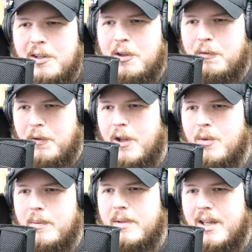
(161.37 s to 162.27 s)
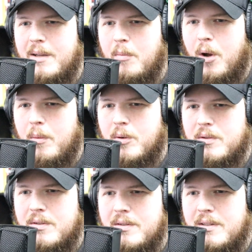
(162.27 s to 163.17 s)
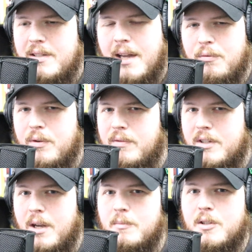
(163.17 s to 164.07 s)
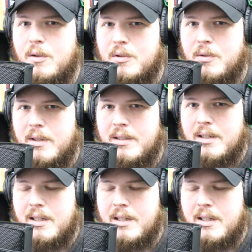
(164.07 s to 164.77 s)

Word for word: their follow-up game almost never even comes close to it.